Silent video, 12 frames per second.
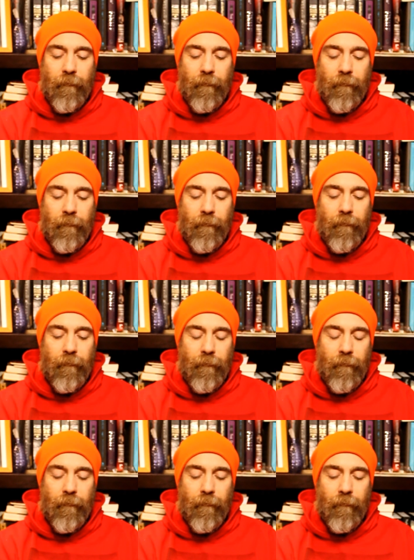
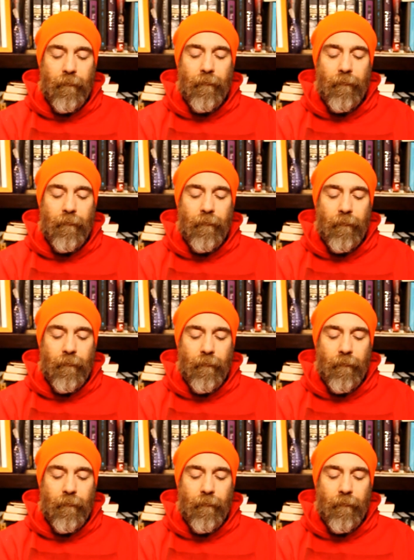No one is speaking in this clip.